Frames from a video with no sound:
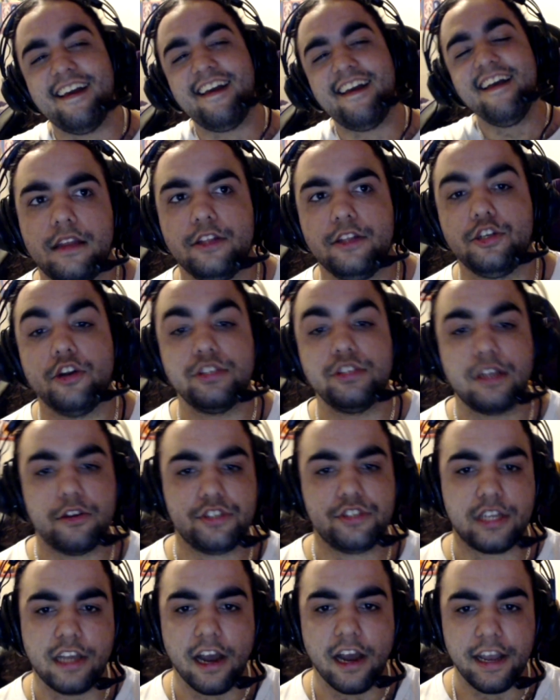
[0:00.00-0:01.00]
It turns out
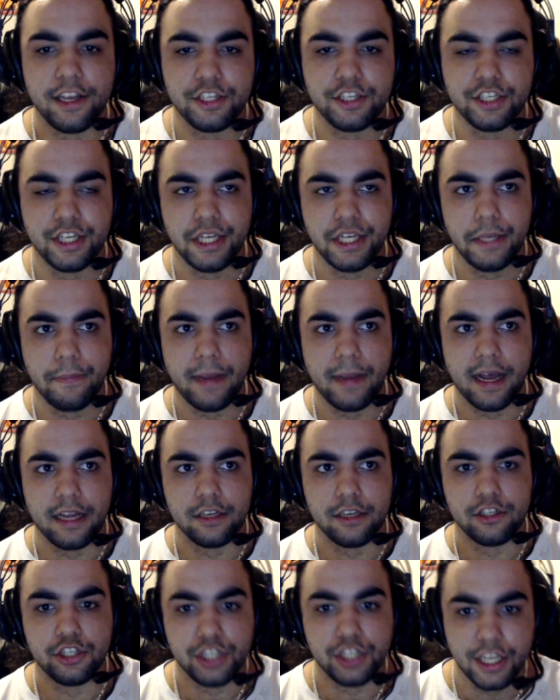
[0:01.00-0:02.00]
Sakaishi banned
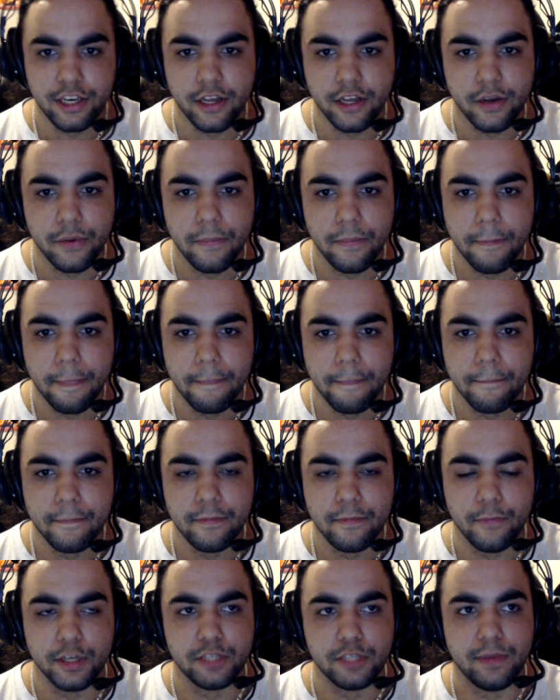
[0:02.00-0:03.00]
Shino,
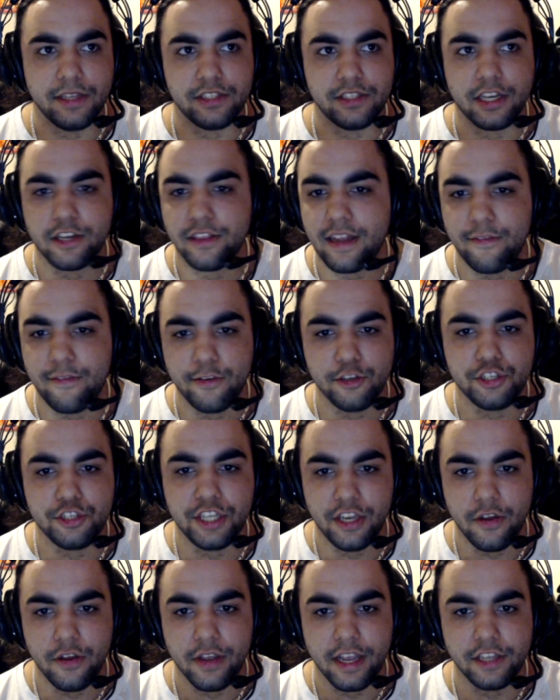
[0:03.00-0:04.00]
which means I could never use
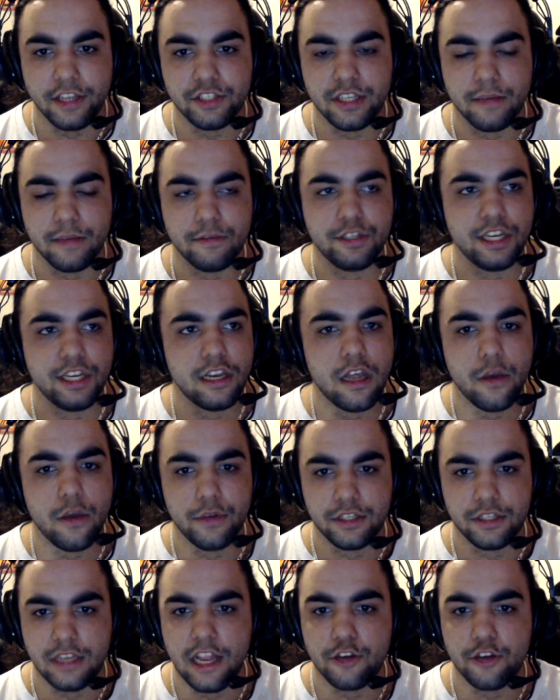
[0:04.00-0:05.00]
Shino against him. Shino
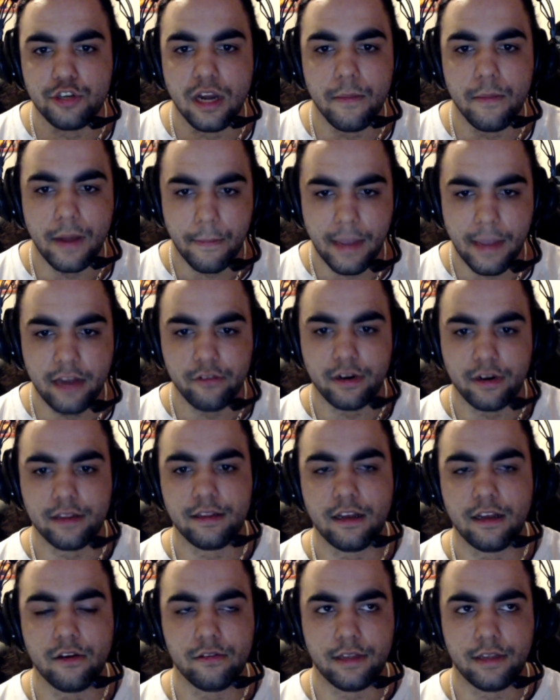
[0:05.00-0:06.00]
is literally my main right
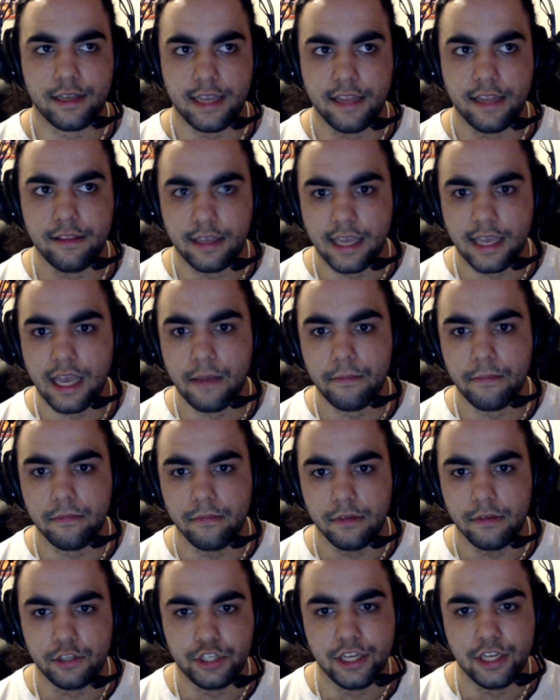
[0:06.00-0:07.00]
now. Like, in the game,
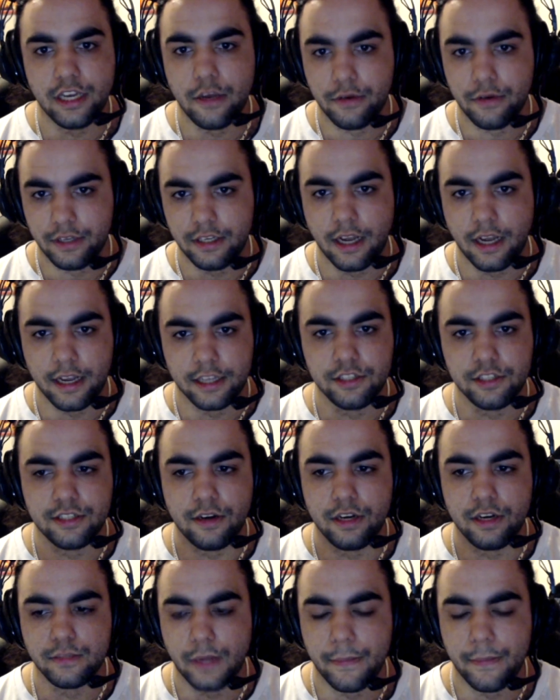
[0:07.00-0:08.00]
Shino I
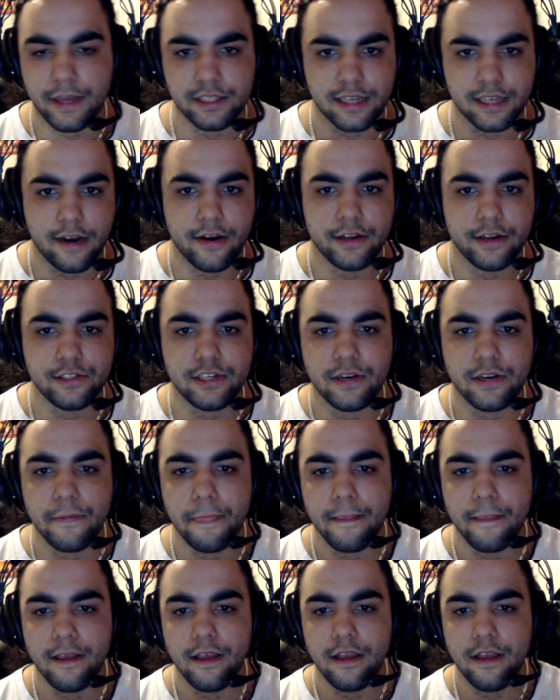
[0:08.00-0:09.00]
consider as my best character.
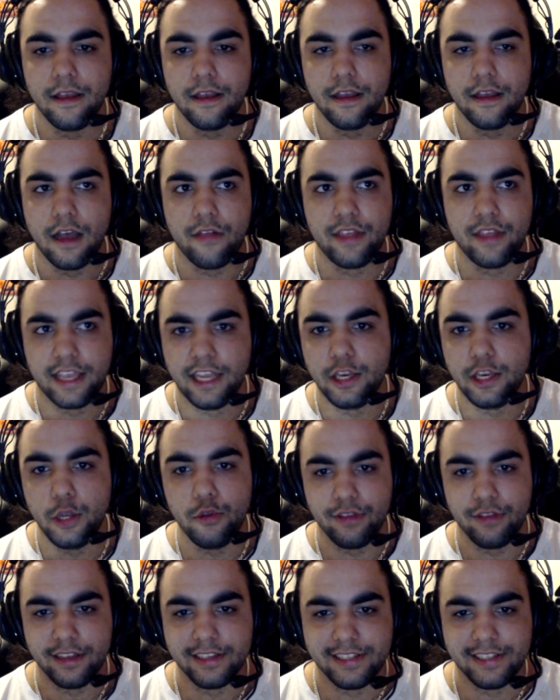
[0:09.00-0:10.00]
I think he knew
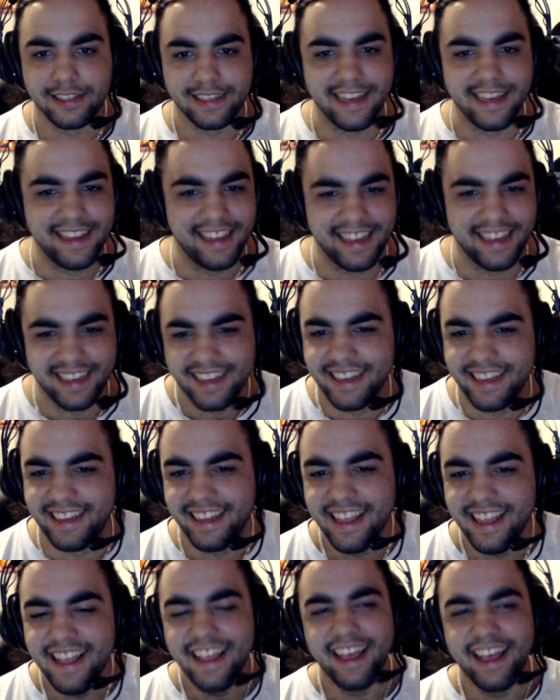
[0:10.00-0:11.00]
this,
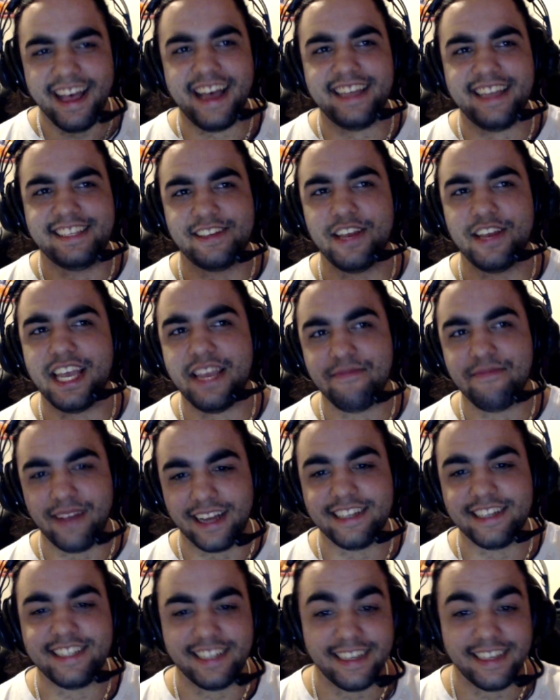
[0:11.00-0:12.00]
so he
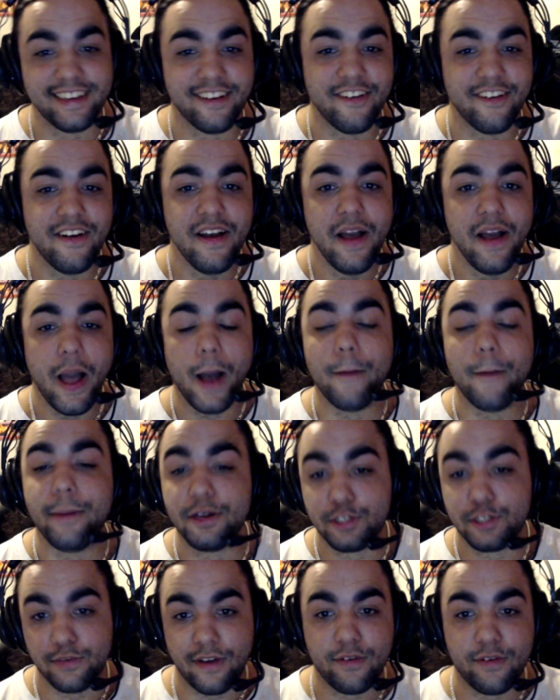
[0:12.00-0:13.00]
banned Shino. A
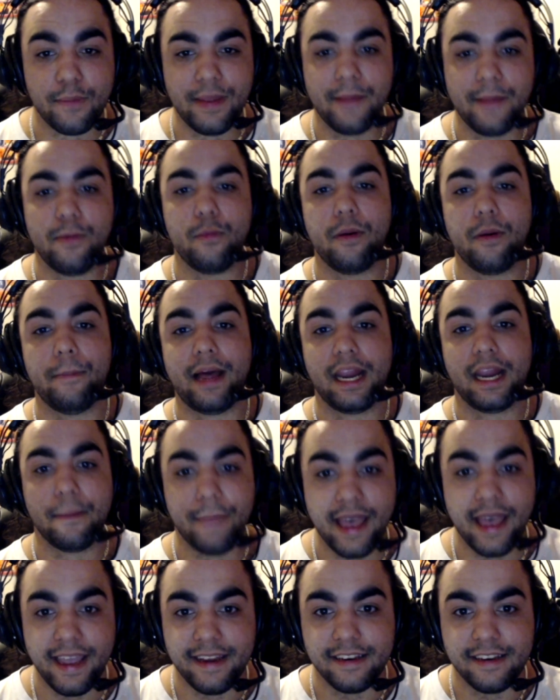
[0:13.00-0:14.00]
bunch of other people were banning
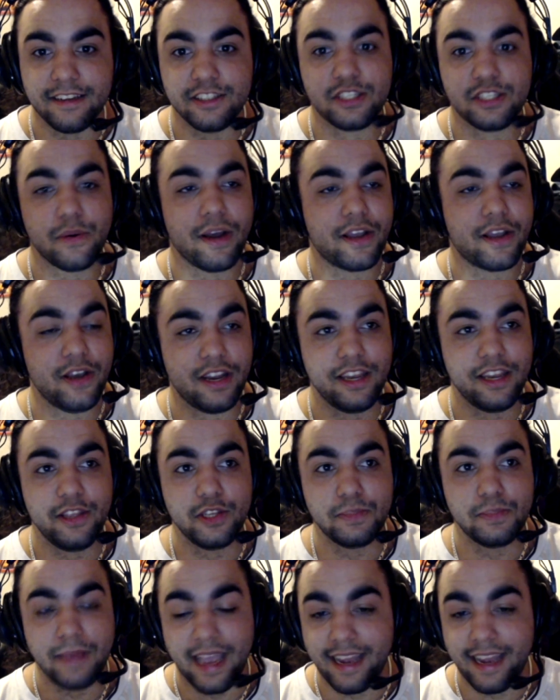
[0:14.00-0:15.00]
Pain, so I couldn't
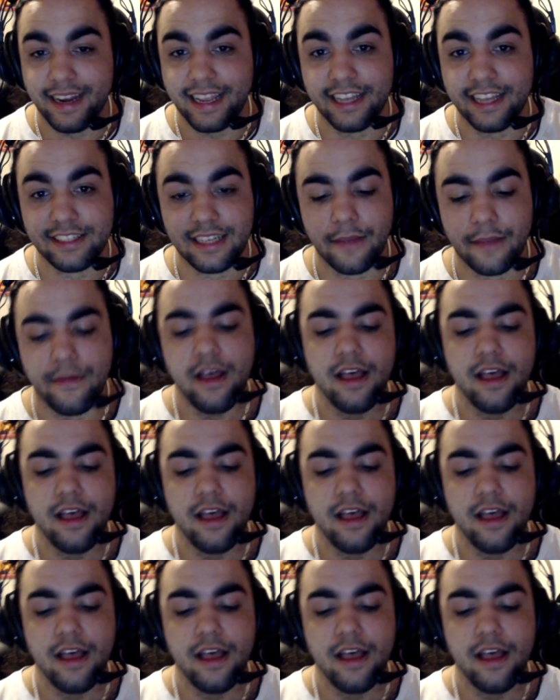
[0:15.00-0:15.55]
use Pain against them.